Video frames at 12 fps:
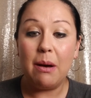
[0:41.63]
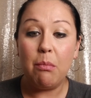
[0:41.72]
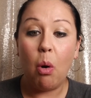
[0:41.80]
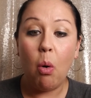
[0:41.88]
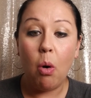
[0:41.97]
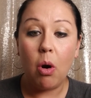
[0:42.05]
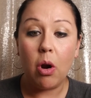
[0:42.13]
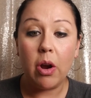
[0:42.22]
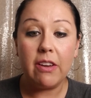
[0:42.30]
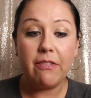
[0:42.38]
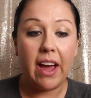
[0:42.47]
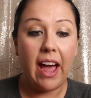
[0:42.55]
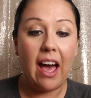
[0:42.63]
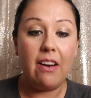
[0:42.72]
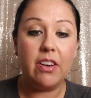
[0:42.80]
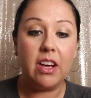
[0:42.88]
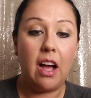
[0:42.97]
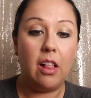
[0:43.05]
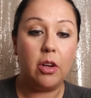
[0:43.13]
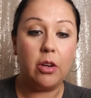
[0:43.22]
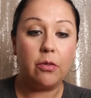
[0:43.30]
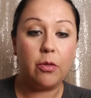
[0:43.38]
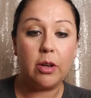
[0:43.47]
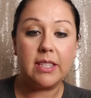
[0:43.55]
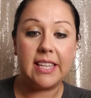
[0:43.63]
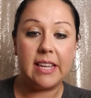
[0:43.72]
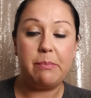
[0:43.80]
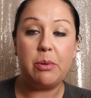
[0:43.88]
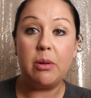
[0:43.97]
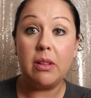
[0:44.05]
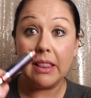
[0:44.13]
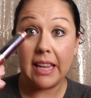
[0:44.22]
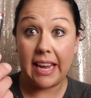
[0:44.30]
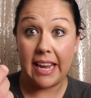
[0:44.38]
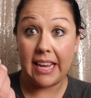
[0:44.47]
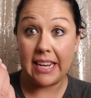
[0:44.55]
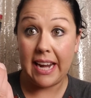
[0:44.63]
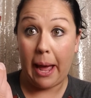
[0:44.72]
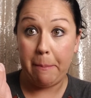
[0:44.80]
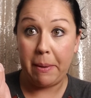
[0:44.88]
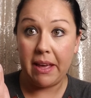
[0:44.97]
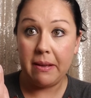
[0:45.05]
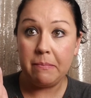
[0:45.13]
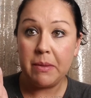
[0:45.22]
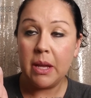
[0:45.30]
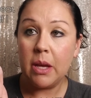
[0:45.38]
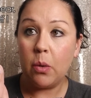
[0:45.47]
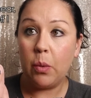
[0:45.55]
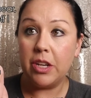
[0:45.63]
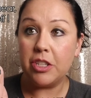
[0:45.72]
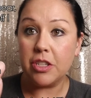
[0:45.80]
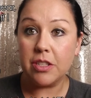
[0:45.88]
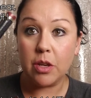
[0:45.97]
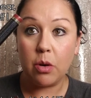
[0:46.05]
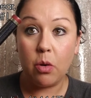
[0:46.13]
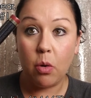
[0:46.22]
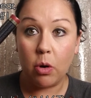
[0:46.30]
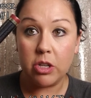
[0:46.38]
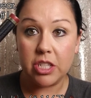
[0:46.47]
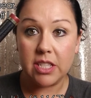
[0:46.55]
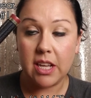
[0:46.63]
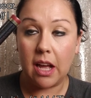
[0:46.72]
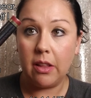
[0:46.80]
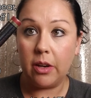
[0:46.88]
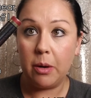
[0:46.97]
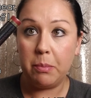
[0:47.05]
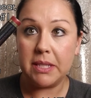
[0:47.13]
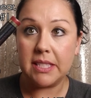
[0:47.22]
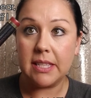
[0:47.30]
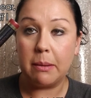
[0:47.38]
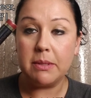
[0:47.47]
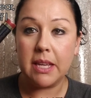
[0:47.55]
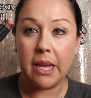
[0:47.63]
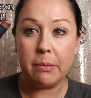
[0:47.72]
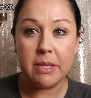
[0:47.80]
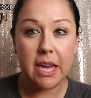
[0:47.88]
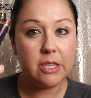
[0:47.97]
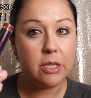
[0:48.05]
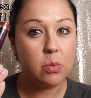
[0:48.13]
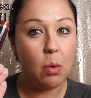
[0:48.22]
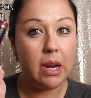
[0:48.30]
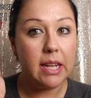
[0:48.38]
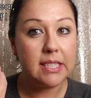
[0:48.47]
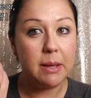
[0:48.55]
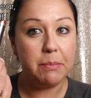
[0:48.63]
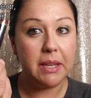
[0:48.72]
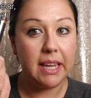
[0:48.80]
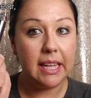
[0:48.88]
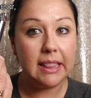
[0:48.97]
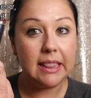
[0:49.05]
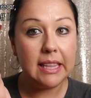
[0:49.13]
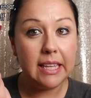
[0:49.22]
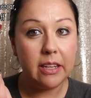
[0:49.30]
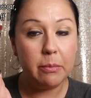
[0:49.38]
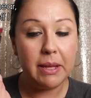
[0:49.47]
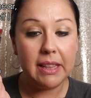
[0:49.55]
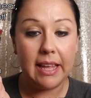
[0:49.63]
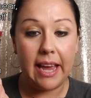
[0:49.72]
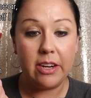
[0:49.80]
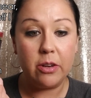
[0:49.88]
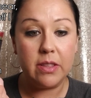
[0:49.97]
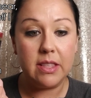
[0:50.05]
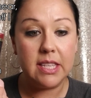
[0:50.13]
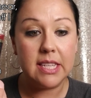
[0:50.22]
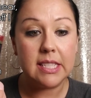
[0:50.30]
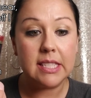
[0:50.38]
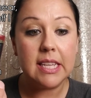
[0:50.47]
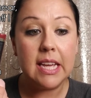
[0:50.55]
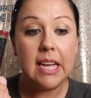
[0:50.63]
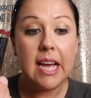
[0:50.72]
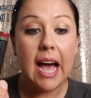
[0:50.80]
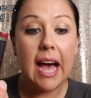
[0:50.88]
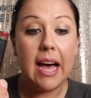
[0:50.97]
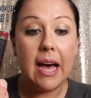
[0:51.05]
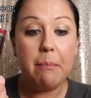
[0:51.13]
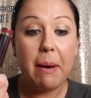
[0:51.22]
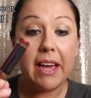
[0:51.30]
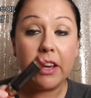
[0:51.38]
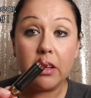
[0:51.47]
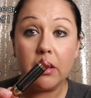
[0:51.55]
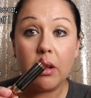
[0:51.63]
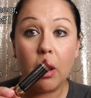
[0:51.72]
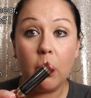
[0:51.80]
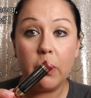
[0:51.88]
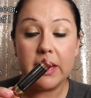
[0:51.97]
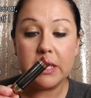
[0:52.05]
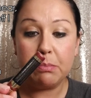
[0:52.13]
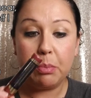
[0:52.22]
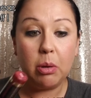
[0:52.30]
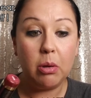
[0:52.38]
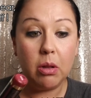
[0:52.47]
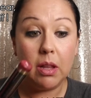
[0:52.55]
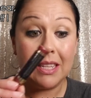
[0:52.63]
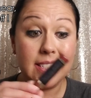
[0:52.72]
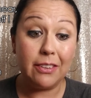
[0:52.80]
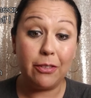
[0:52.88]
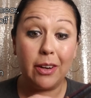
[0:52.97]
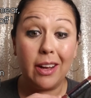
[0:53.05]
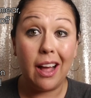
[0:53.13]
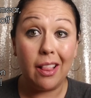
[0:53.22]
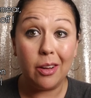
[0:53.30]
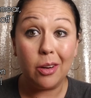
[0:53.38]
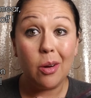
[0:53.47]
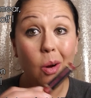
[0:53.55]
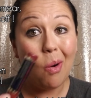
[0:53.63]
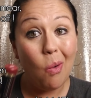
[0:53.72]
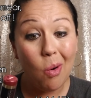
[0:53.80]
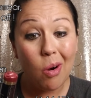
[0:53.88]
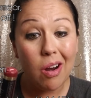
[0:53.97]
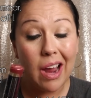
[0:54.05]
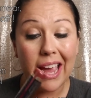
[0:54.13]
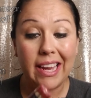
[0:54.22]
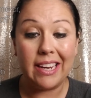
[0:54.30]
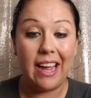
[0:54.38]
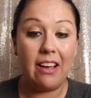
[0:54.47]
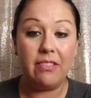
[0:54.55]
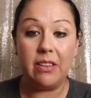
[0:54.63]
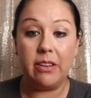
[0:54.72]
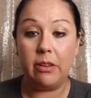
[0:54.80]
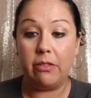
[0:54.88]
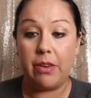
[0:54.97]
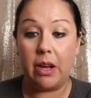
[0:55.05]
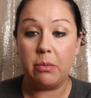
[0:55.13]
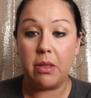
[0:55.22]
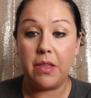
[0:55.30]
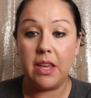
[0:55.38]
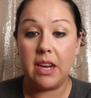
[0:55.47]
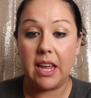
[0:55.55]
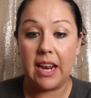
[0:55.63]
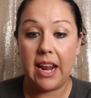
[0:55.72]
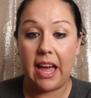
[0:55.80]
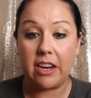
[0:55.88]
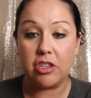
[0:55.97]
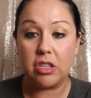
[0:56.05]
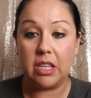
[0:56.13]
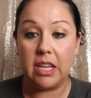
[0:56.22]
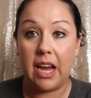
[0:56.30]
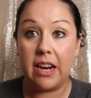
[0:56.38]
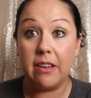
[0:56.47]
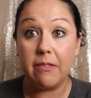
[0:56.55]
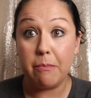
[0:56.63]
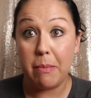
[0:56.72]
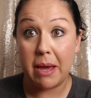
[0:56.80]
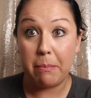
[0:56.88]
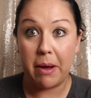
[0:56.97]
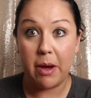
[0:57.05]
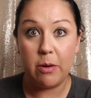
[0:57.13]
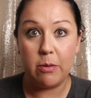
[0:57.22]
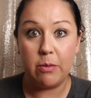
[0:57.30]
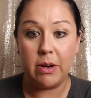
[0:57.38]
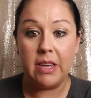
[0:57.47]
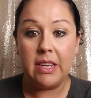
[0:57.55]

or if I have a color, for example, like Napa, which is a gorgeous color, but sometimes I just want something a little bit lighter than this. I could always pull a different color, or I can have a little fun with it and actually kind of make my own